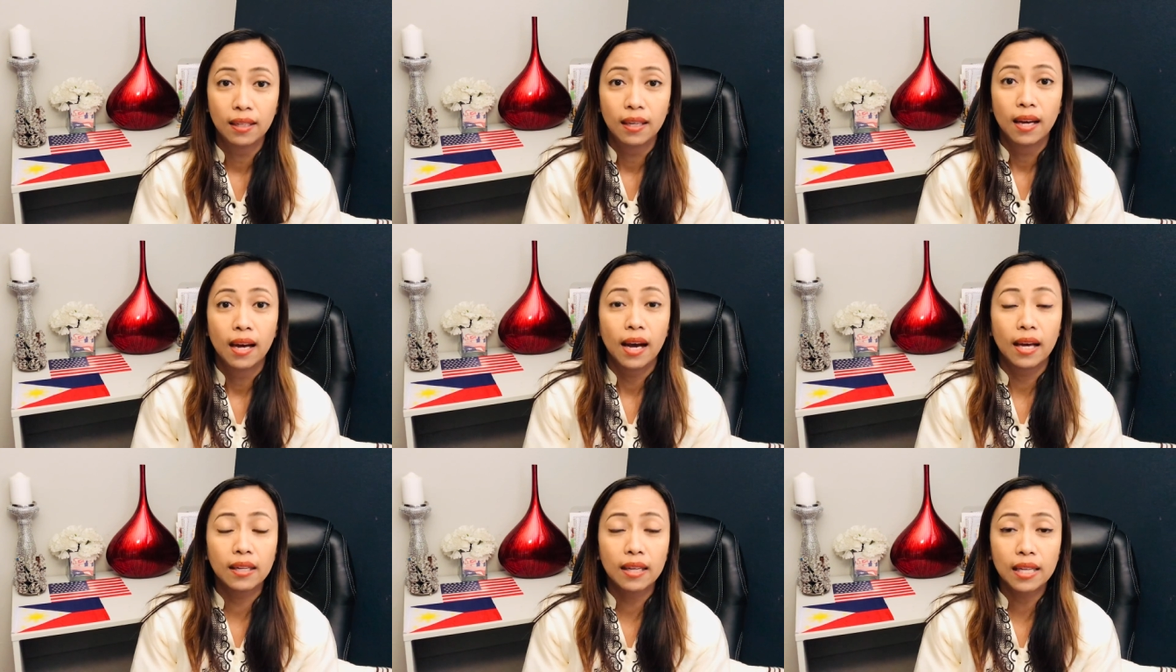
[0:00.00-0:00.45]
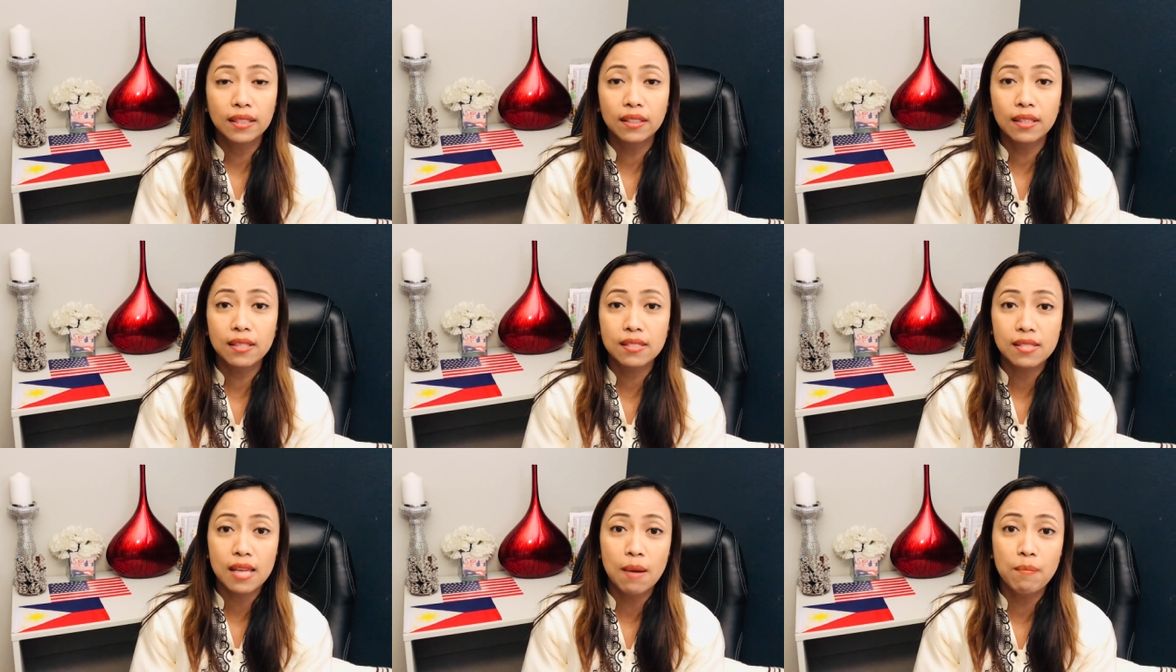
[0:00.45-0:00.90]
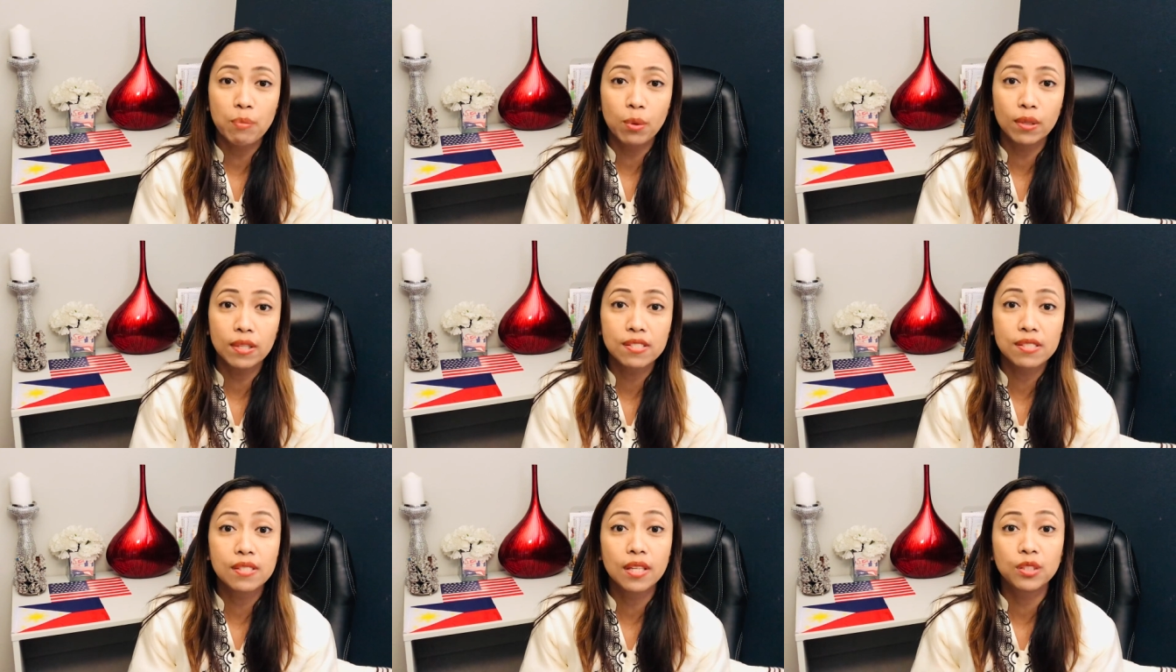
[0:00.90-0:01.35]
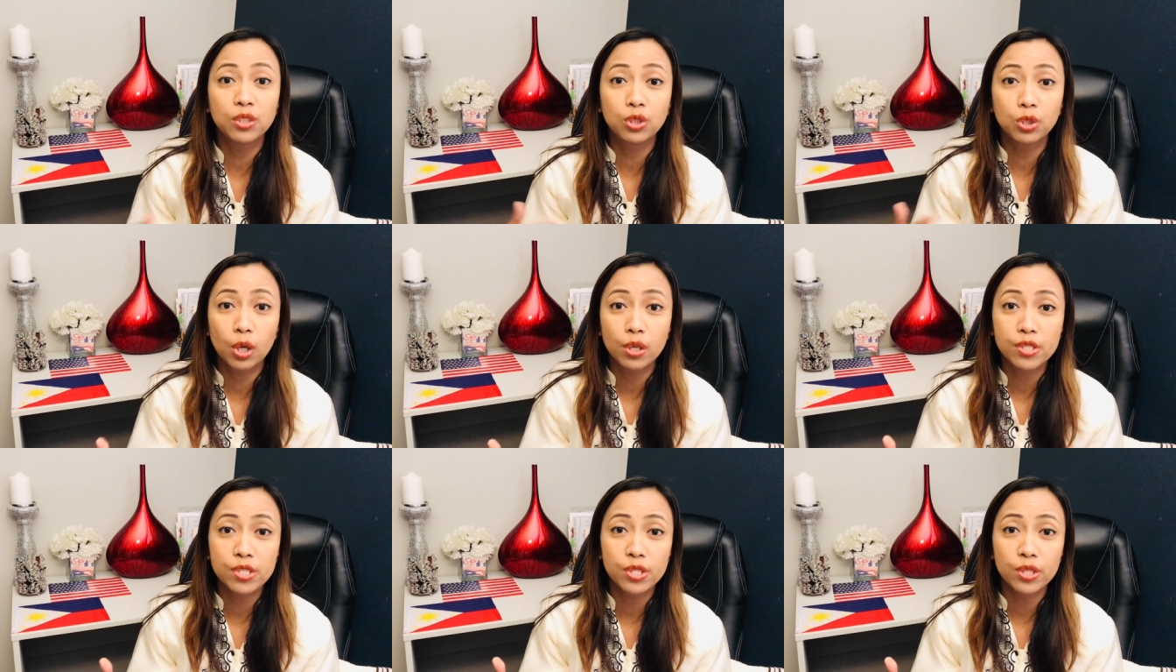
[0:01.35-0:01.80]
Another example is the
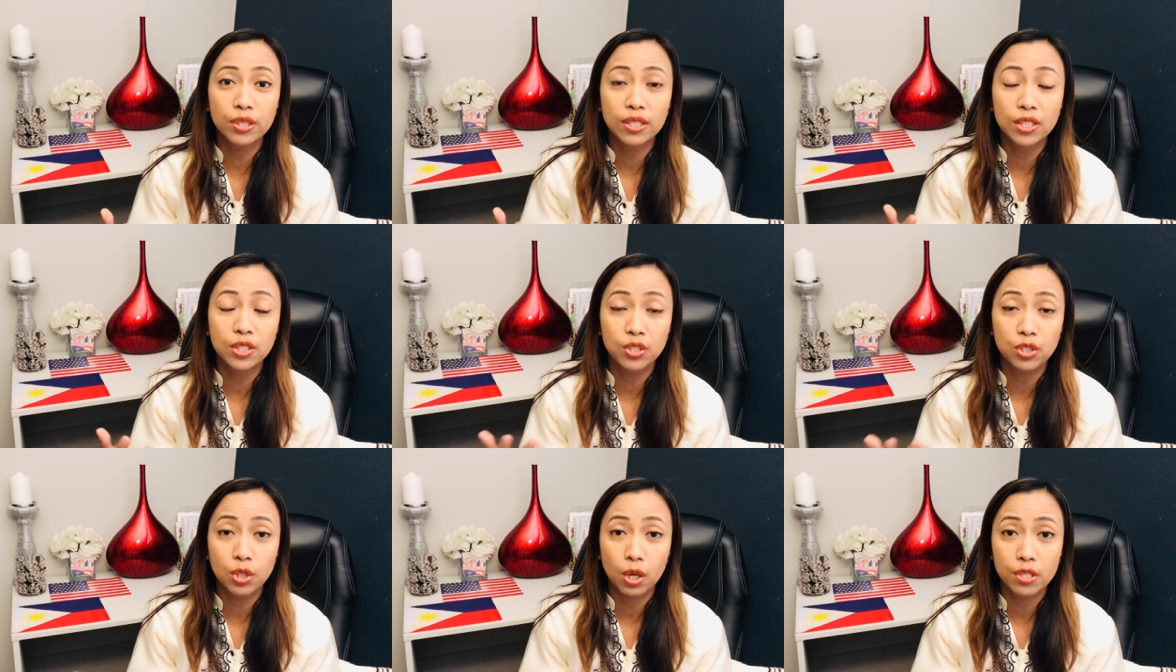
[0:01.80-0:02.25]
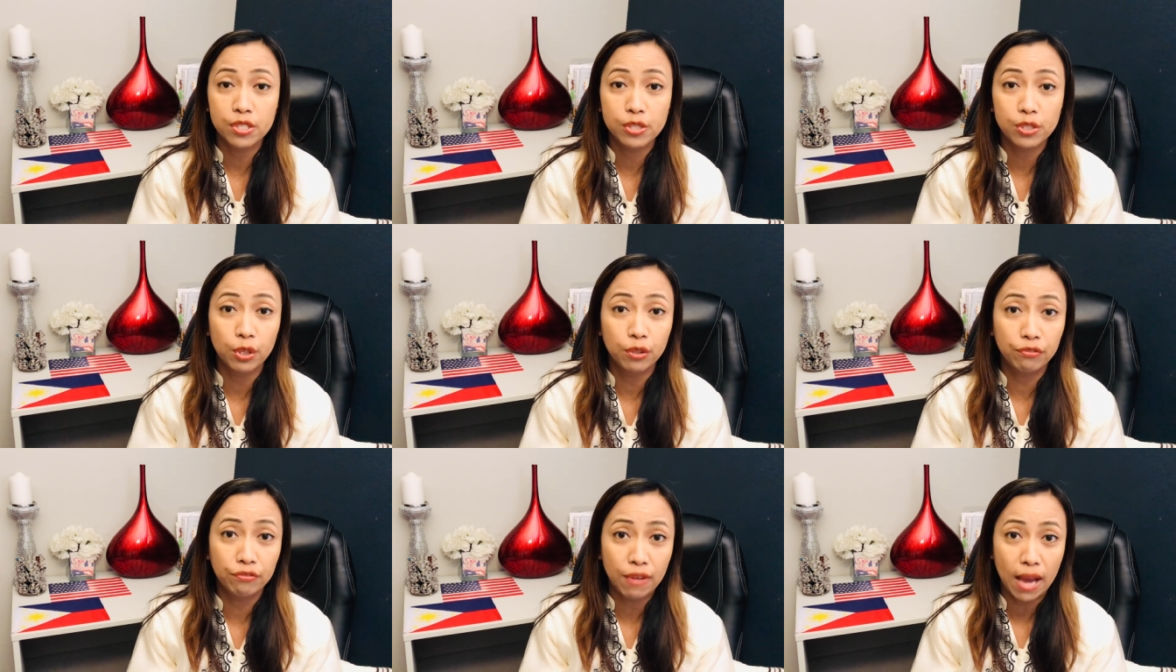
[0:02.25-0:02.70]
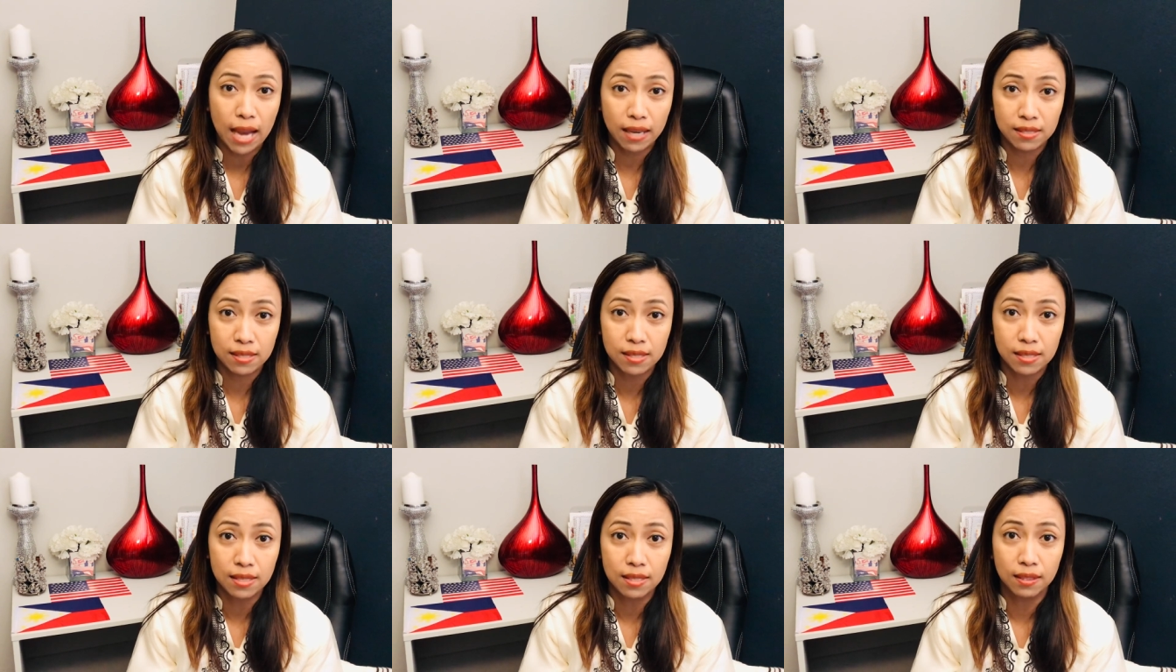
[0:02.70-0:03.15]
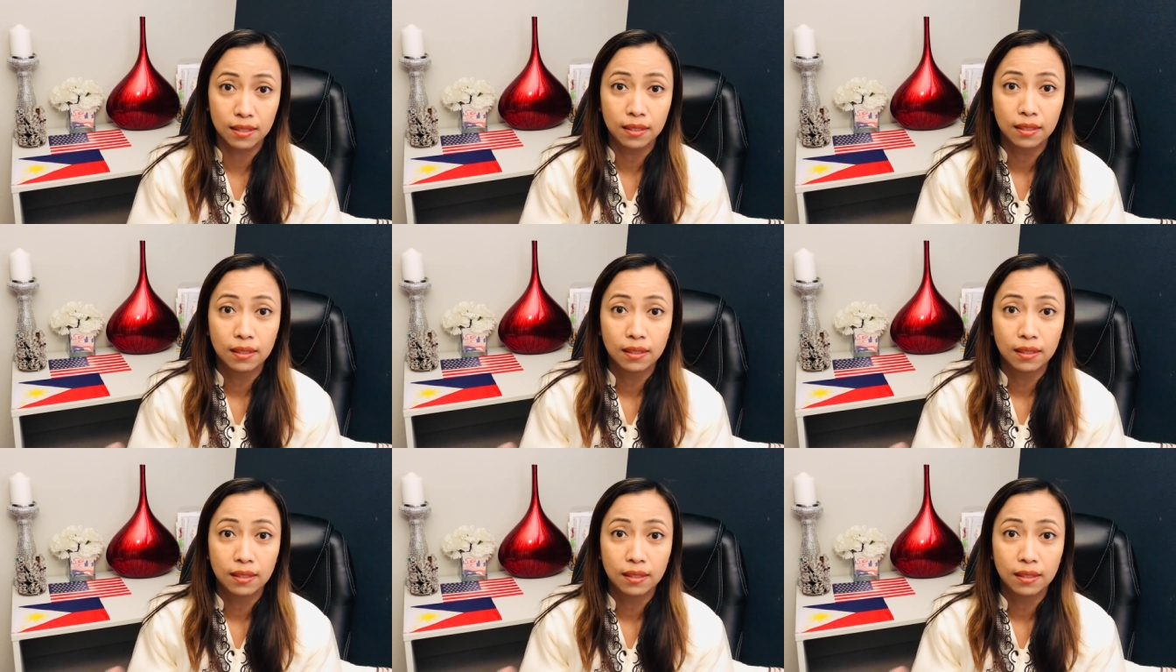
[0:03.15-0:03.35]
Johnson and Johnson vaccine.